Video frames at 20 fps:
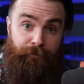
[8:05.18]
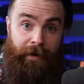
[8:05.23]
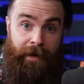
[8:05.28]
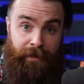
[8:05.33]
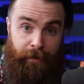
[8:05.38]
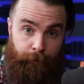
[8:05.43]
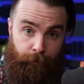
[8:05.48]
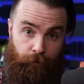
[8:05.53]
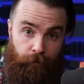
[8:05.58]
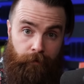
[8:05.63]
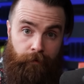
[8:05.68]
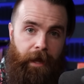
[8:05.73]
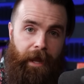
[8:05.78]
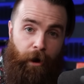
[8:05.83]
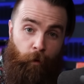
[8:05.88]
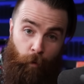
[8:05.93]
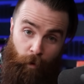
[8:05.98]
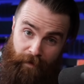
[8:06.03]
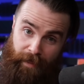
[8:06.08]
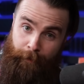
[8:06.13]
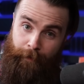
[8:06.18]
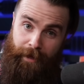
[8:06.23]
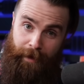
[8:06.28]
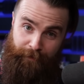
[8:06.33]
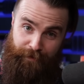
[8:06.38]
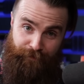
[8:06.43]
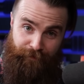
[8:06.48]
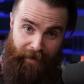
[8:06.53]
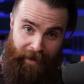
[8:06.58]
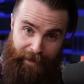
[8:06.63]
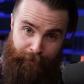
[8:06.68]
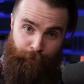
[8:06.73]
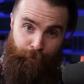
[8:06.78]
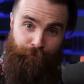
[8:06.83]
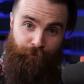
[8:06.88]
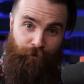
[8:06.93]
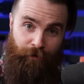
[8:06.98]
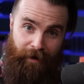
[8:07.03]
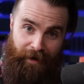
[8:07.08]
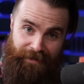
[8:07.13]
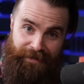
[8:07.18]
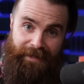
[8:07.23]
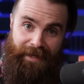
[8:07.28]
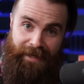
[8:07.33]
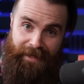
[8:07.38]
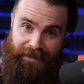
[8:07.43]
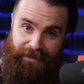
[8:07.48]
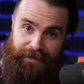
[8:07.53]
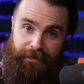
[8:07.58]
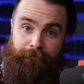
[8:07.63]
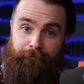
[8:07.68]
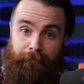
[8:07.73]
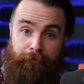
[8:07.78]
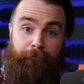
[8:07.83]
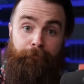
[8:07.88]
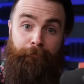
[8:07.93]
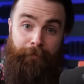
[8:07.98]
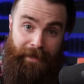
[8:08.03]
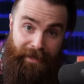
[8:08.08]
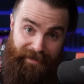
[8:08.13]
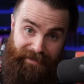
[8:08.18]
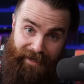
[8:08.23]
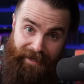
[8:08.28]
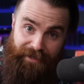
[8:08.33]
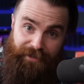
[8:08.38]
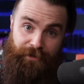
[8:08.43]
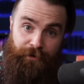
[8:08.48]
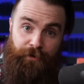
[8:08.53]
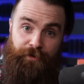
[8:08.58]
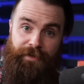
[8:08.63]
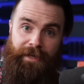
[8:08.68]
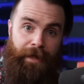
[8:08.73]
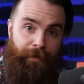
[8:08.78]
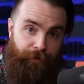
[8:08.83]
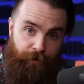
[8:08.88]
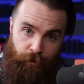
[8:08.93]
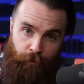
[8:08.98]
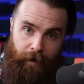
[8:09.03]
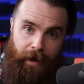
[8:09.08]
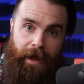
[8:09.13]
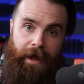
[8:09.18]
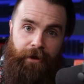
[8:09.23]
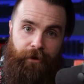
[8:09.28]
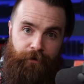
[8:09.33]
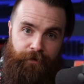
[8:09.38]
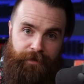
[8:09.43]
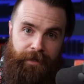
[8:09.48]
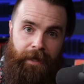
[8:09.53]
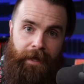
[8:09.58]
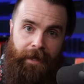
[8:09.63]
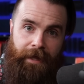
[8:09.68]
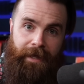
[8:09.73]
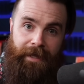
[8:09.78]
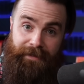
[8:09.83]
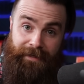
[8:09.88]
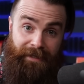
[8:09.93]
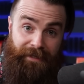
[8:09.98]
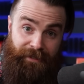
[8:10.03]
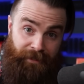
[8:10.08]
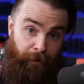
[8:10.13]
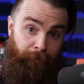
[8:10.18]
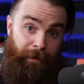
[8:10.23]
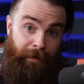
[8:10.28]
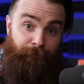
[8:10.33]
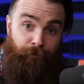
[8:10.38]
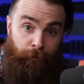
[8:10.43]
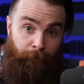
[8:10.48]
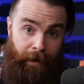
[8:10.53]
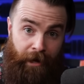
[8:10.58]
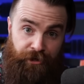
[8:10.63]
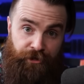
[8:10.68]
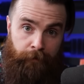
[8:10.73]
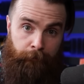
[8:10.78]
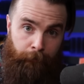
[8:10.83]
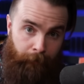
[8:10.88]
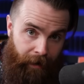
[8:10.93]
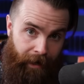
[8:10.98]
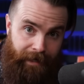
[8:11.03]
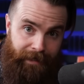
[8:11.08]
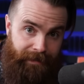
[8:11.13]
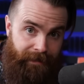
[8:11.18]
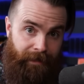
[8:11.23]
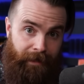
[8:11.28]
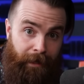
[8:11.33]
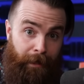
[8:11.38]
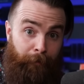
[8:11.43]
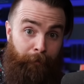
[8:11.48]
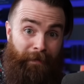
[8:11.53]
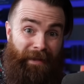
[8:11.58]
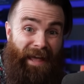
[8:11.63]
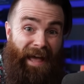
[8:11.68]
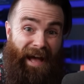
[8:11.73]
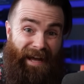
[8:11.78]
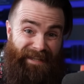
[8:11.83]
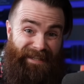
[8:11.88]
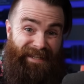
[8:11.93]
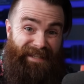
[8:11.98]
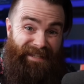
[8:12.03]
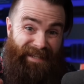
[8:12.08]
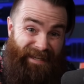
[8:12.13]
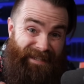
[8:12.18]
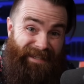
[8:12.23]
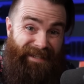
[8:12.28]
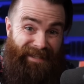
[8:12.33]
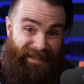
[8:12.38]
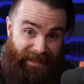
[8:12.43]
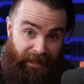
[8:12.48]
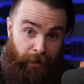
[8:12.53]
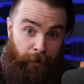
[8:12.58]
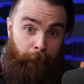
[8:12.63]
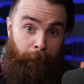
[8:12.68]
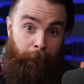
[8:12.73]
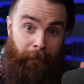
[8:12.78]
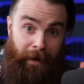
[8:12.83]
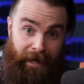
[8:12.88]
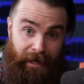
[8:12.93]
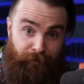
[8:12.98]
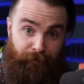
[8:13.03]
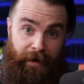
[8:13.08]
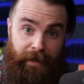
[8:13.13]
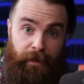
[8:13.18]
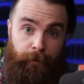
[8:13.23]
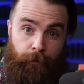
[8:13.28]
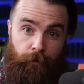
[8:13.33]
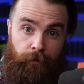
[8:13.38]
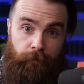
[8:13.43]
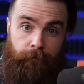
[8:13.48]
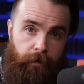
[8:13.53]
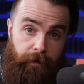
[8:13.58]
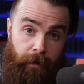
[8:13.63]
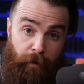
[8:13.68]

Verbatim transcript: available. And where that becomes valuable for us as pen testers, ethical hackers, is that some information might be accidentally made available.